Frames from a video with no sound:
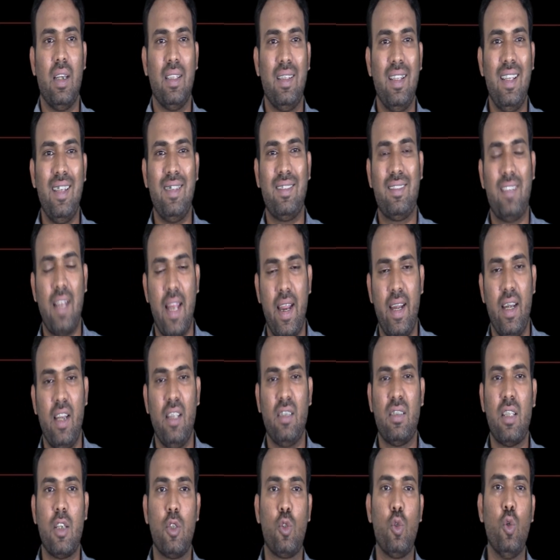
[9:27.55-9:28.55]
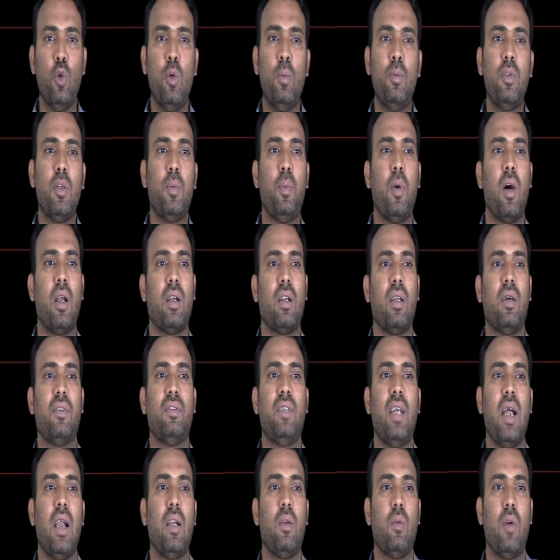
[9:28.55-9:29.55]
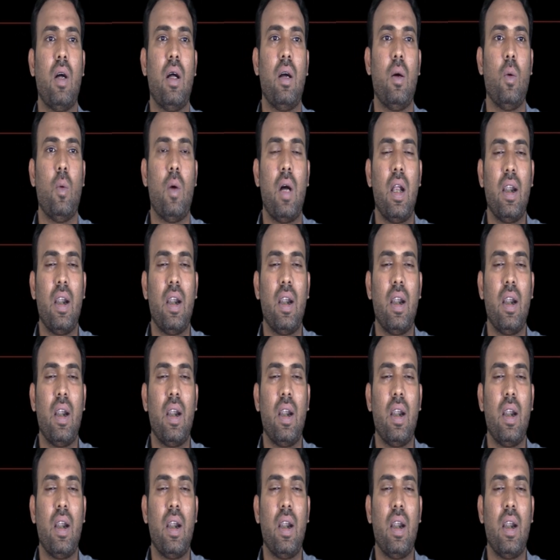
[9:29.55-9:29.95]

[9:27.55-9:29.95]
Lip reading: this slide is a zoomed part of that, wow,